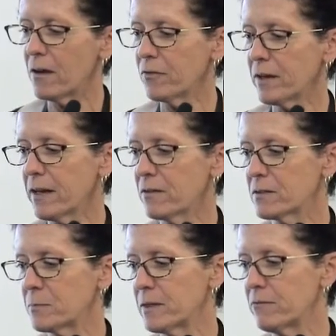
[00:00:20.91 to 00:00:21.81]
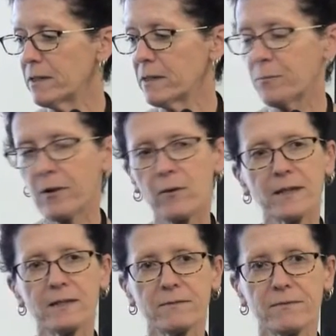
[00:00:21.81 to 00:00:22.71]
Alfred Health has been really
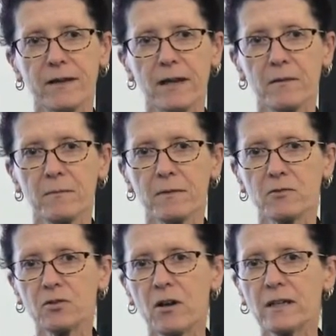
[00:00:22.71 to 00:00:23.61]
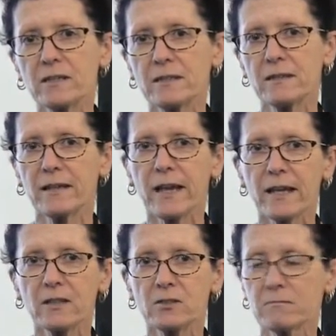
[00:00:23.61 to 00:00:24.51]
proactive, trying to
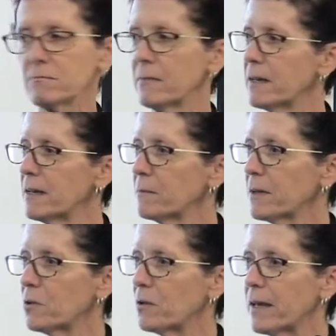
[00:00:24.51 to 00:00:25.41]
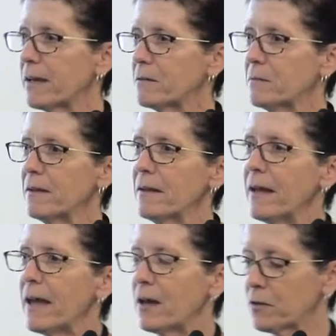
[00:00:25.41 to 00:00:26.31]
engage and get all our
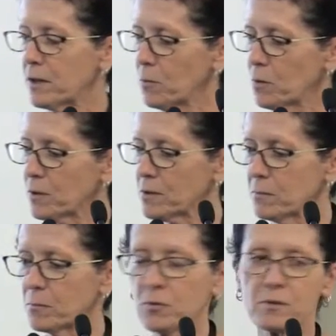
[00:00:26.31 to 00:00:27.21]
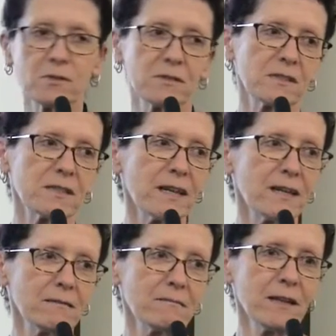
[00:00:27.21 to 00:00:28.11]
healthcare workers on board to
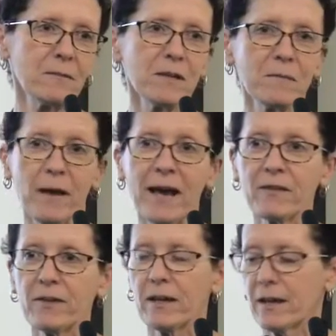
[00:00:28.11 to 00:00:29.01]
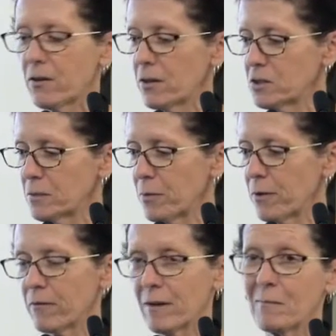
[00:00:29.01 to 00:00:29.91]
sustain and be a part of our hand hygiene
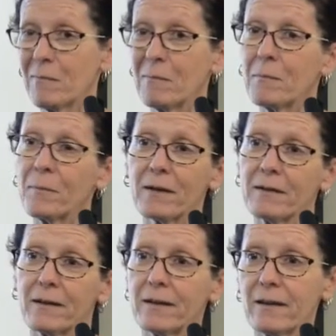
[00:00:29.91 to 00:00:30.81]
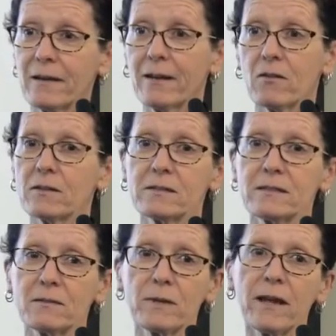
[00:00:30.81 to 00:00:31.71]
program. But in
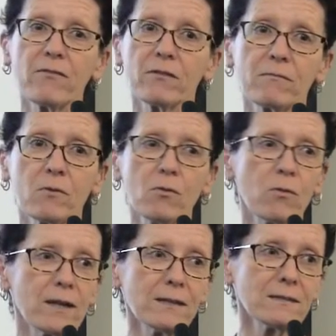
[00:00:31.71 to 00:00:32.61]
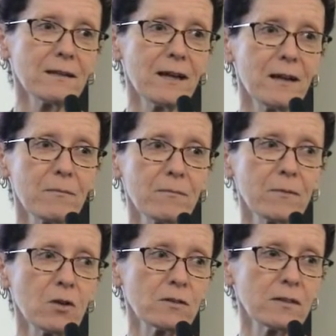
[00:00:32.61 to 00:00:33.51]
honesty, we haven't always
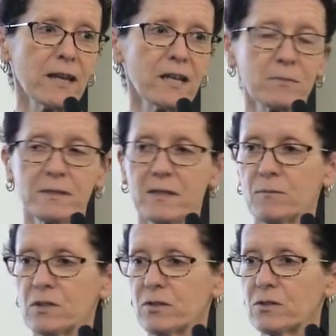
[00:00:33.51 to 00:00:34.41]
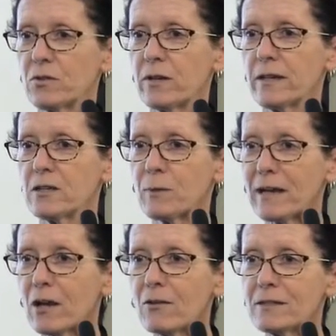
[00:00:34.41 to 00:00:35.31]
got to the 80% which Victoria needs. We're
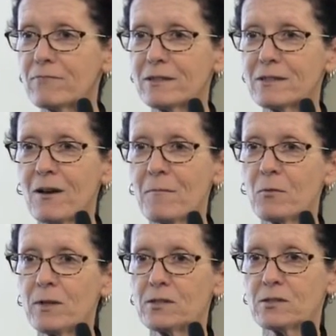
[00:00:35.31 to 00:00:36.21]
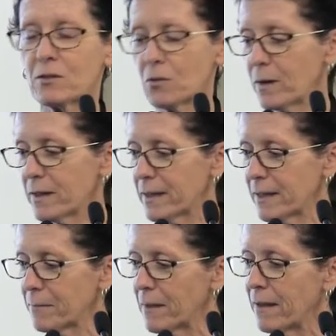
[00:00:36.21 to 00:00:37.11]
close every time, but we're just not quite
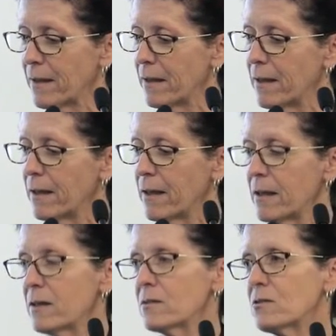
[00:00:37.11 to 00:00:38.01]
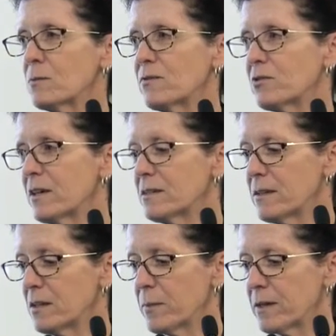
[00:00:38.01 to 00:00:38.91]
there. So we've tried to
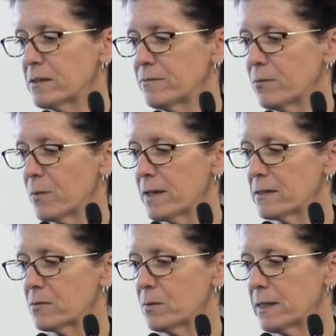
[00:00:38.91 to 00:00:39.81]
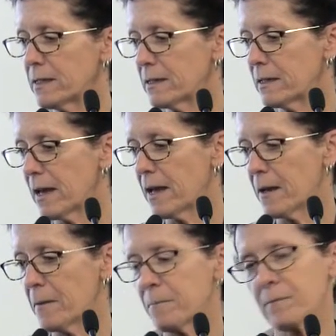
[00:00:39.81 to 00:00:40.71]
think about different ways that we
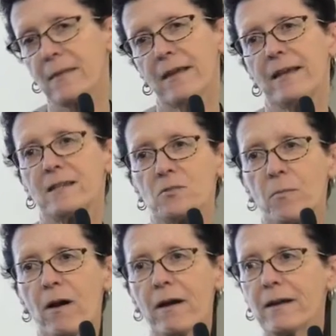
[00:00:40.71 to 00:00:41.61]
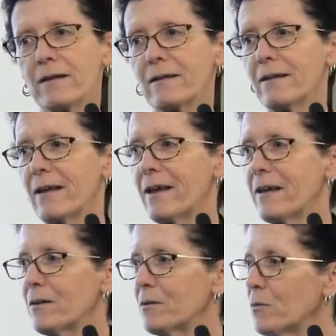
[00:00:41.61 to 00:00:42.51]
can inspire
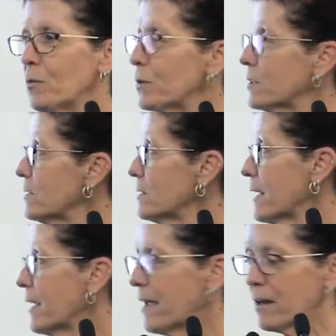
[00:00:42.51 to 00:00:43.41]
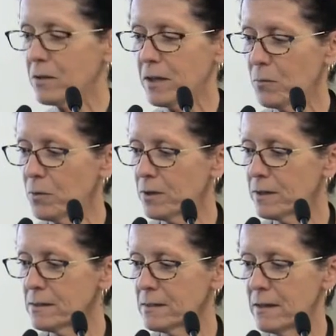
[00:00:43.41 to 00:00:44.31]
our auditors and our healthcare
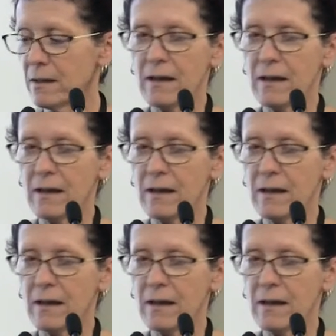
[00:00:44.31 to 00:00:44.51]
workers.